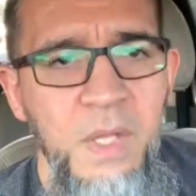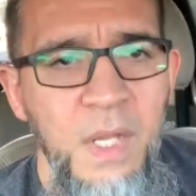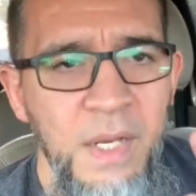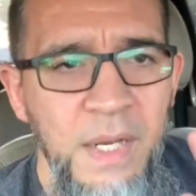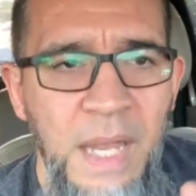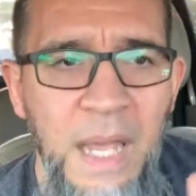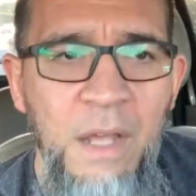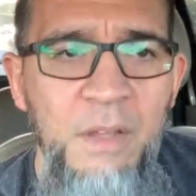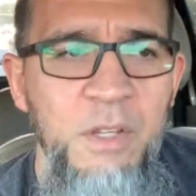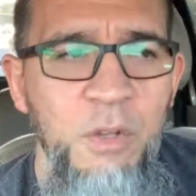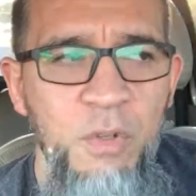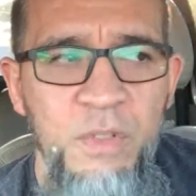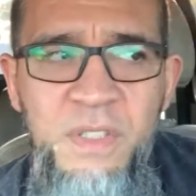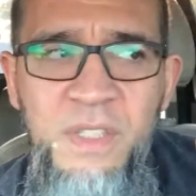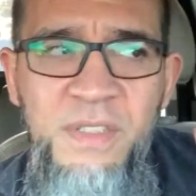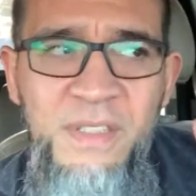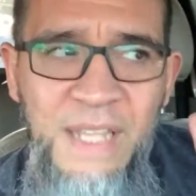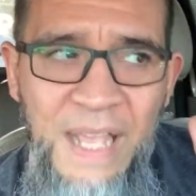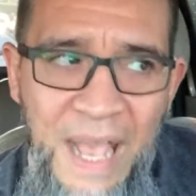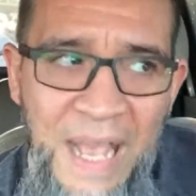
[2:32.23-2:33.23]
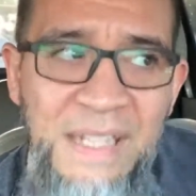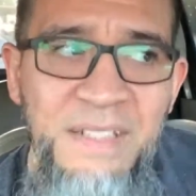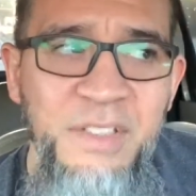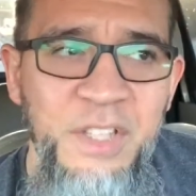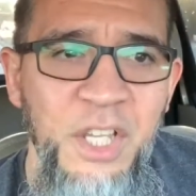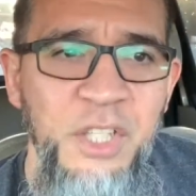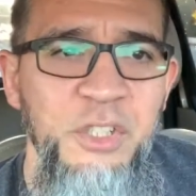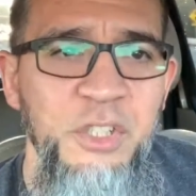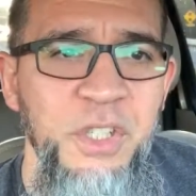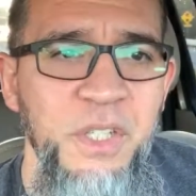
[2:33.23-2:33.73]
Now, there was this gas
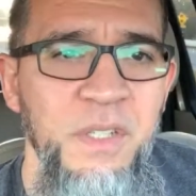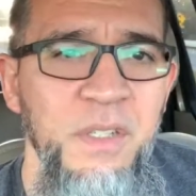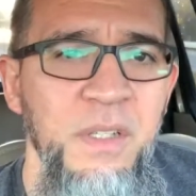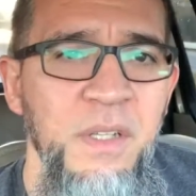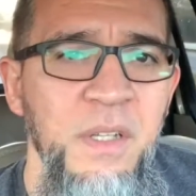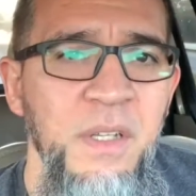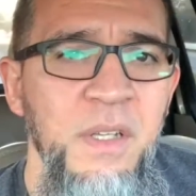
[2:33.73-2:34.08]
station